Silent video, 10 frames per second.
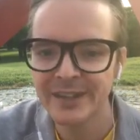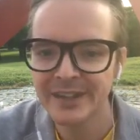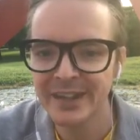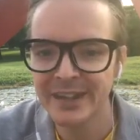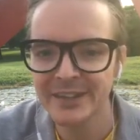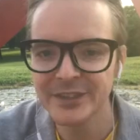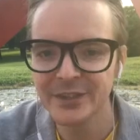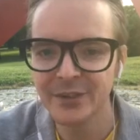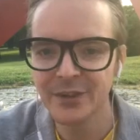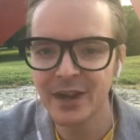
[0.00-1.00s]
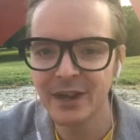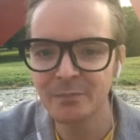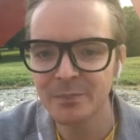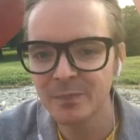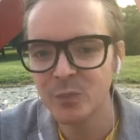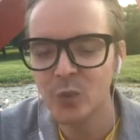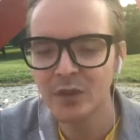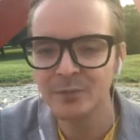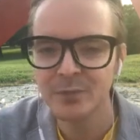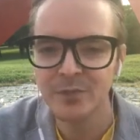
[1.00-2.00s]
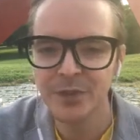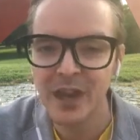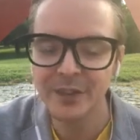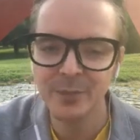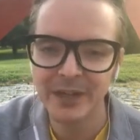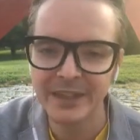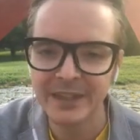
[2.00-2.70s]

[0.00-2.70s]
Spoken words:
against your fiat money.